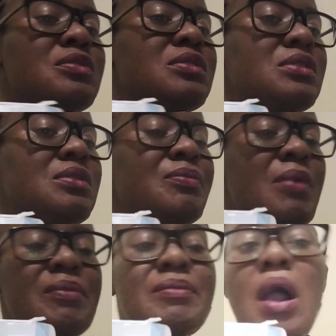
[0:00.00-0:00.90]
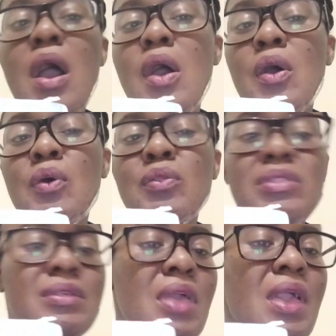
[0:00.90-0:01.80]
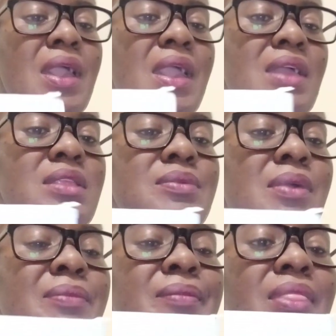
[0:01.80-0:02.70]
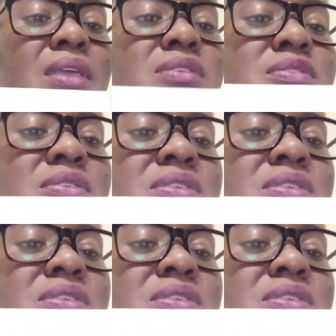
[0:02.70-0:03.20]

see my mouth. Anyway, so